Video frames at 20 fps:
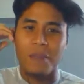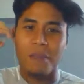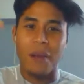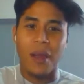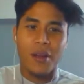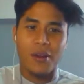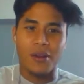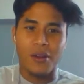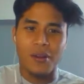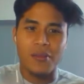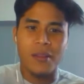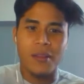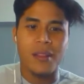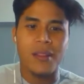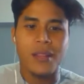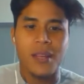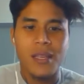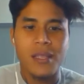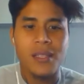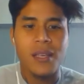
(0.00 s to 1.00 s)
background
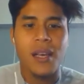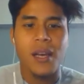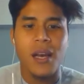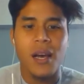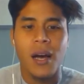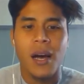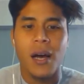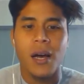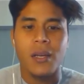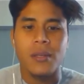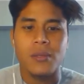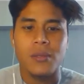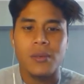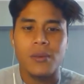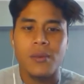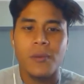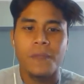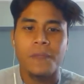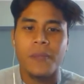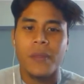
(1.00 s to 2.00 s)
in this.
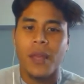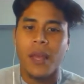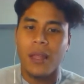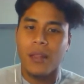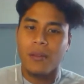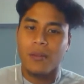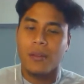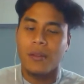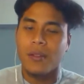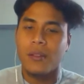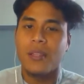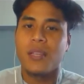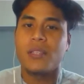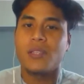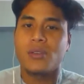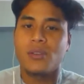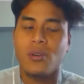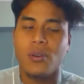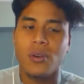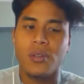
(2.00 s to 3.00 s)
And
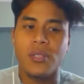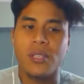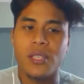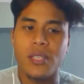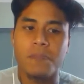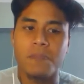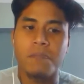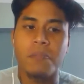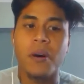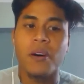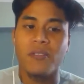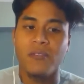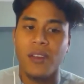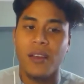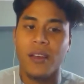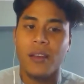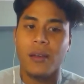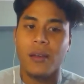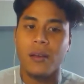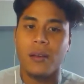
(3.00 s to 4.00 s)
this course is
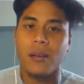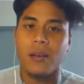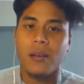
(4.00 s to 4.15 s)
perfect.